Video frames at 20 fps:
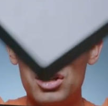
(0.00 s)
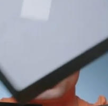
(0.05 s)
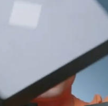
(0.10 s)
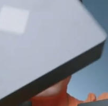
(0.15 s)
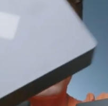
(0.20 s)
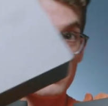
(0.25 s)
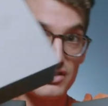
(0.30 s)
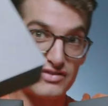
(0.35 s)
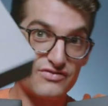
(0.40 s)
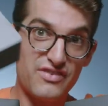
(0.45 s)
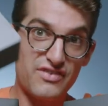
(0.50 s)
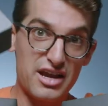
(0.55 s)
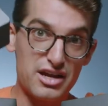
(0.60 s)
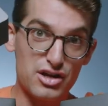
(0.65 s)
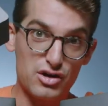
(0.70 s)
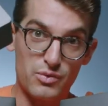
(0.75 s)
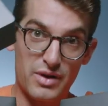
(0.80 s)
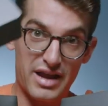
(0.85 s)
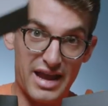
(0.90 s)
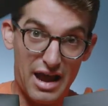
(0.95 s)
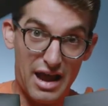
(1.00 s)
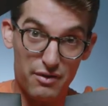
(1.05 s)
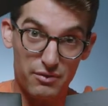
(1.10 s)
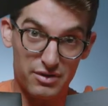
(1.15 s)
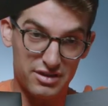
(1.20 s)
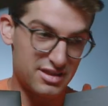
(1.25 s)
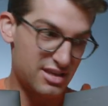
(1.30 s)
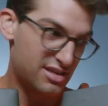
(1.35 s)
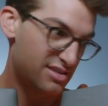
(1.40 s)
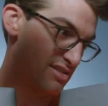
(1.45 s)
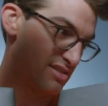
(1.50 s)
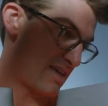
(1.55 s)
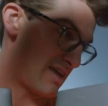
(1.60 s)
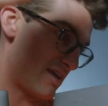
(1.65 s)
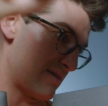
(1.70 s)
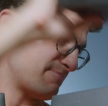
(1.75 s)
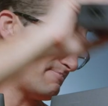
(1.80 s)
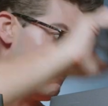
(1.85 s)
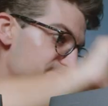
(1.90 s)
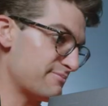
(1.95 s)
you could always fight your way out with this thing,
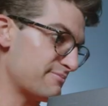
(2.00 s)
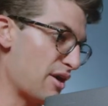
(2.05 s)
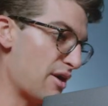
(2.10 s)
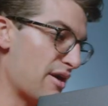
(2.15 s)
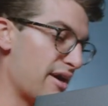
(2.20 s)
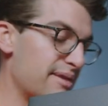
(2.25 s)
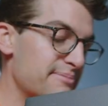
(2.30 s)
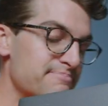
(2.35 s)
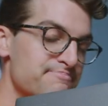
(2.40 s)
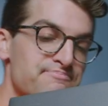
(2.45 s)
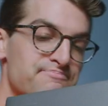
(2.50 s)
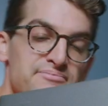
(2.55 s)
all right?